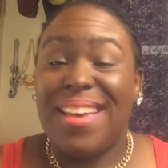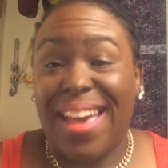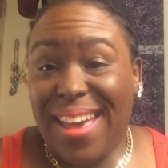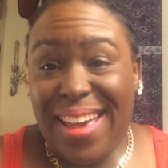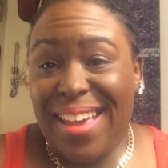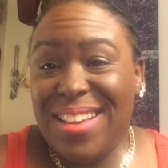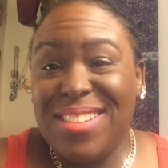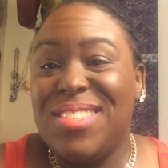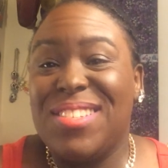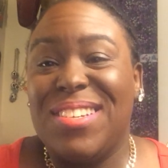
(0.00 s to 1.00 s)
Hey,
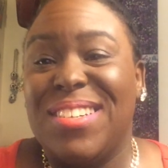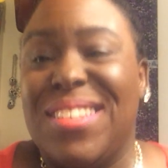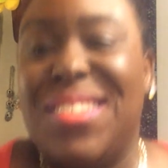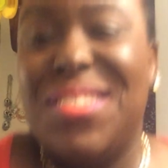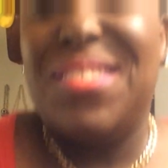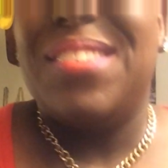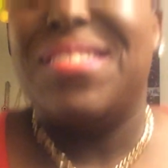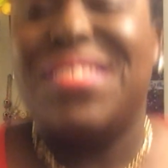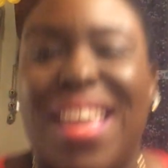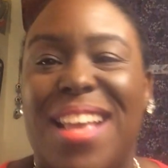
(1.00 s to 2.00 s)
Sug,
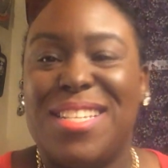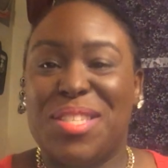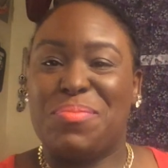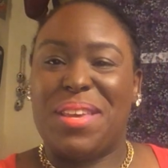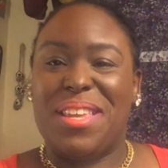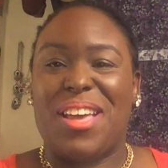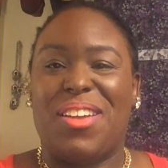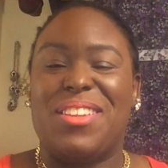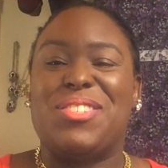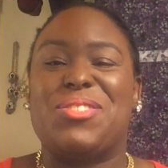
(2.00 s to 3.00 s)
it's me,
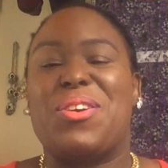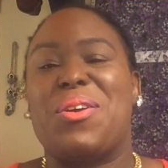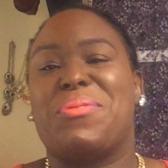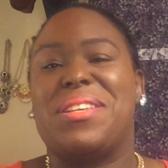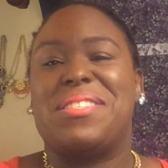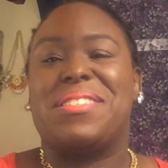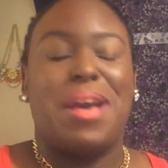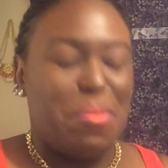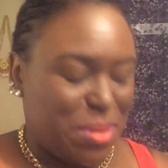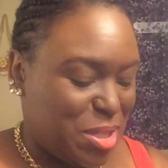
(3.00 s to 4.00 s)
y'all. It's your girl Risa
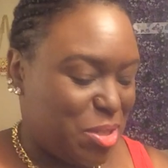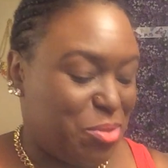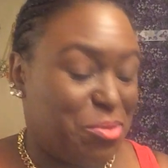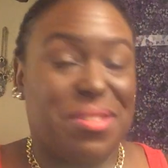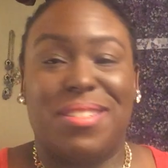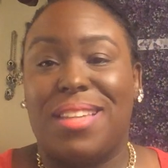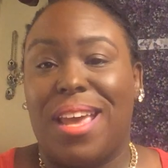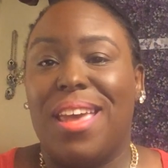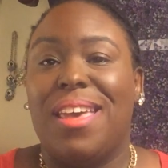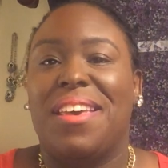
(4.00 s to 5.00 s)
coming to you
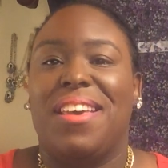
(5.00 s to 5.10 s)
today.